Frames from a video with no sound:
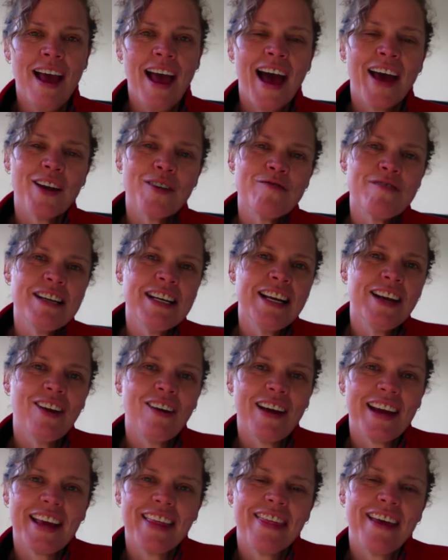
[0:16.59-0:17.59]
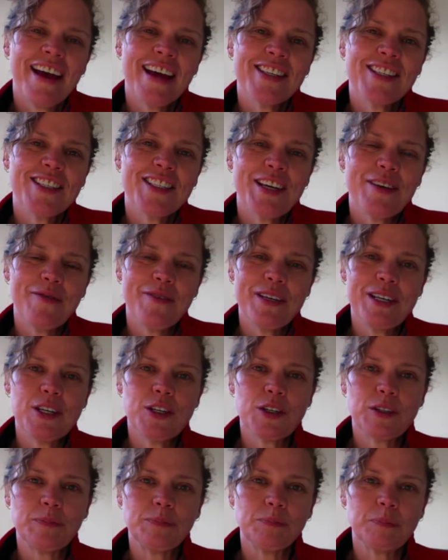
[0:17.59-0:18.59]
And I really like that as a
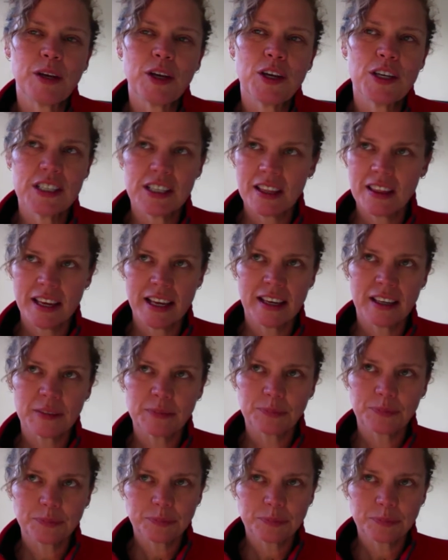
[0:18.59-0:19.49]
definition because I think